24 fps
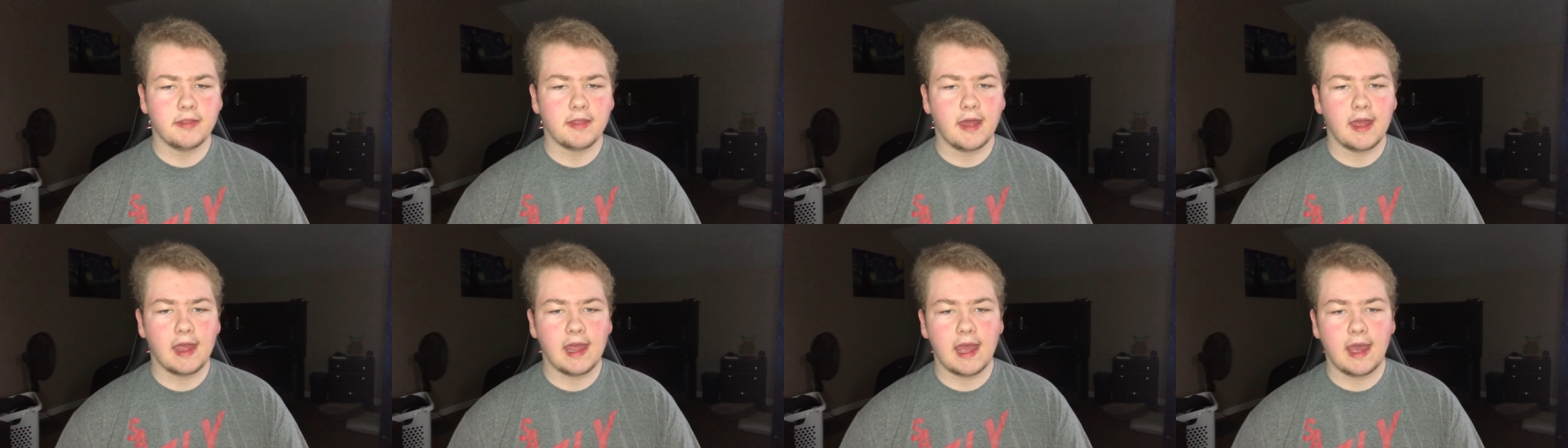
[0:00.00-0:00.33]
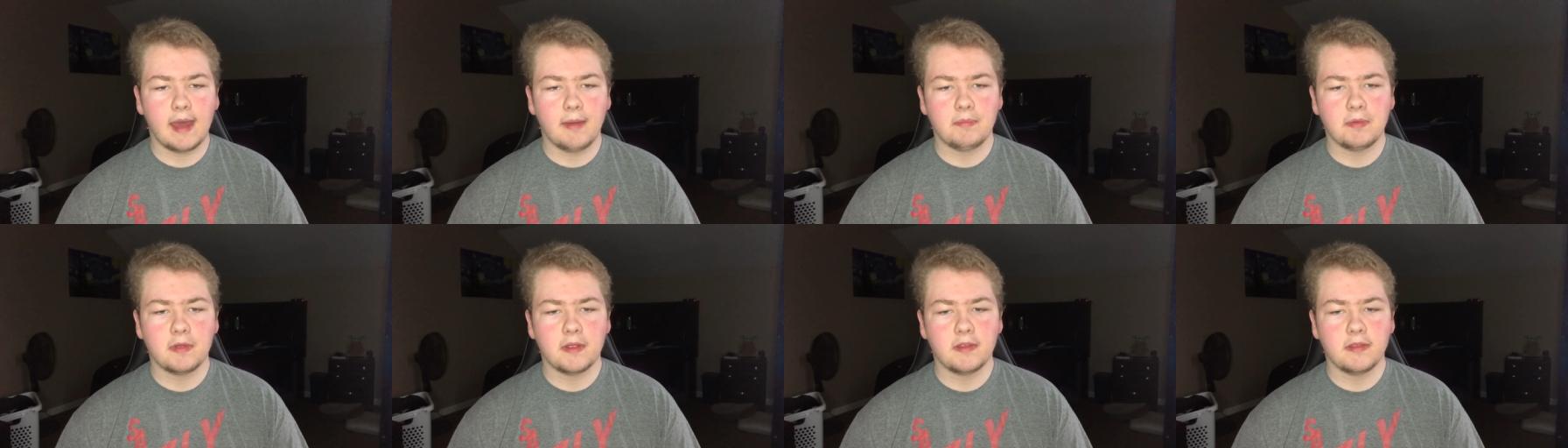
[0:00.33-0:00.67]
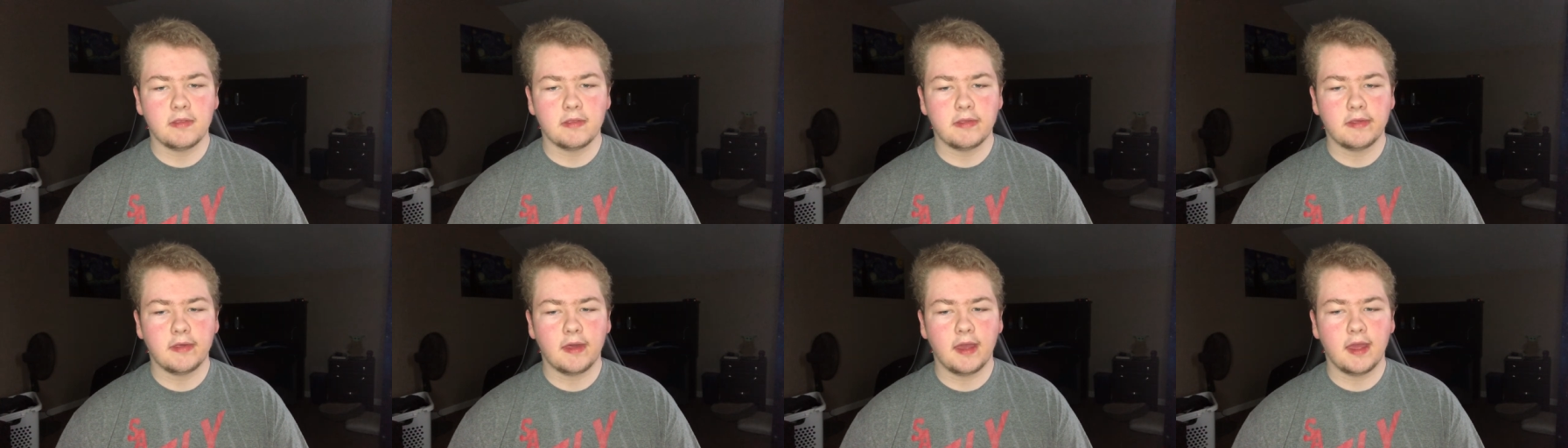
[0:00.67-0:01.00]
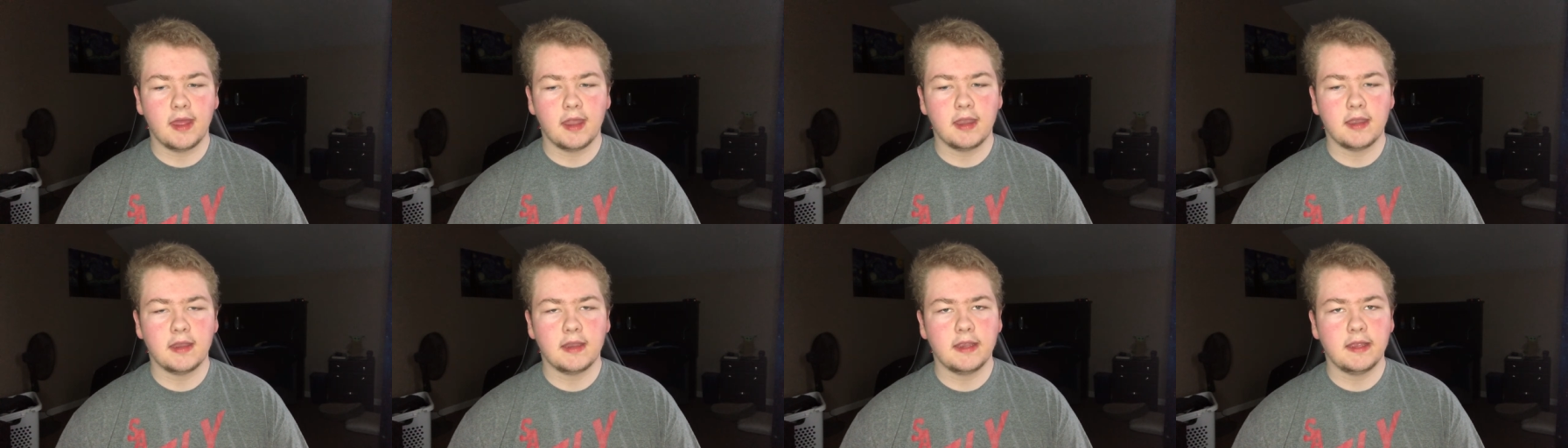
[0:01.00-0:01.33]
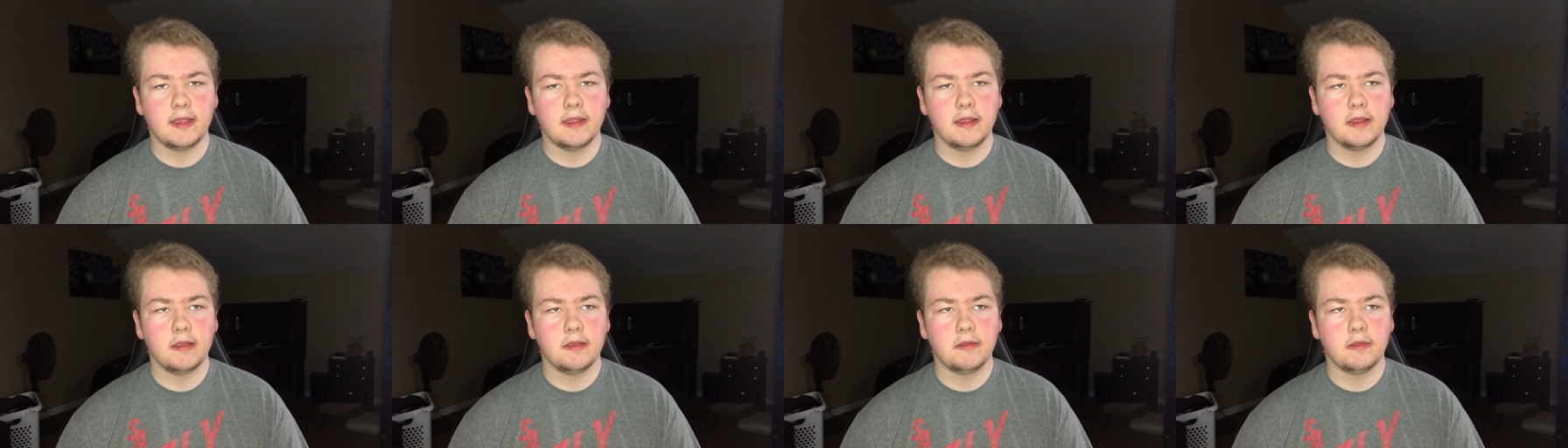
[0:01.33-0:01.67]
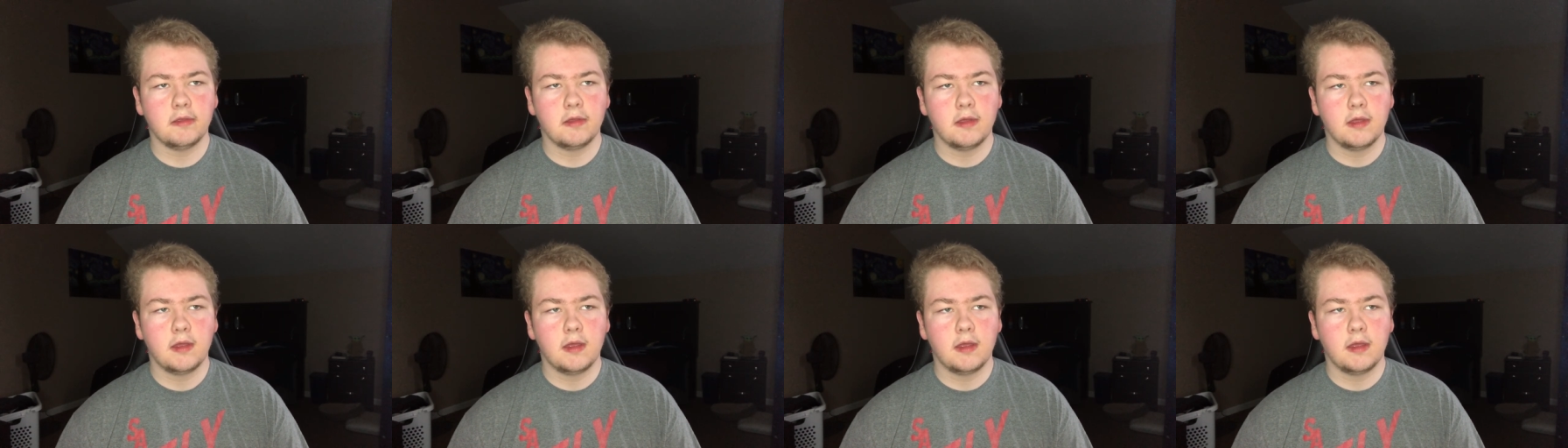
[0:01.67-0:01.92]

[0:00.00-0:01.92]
that happened, and he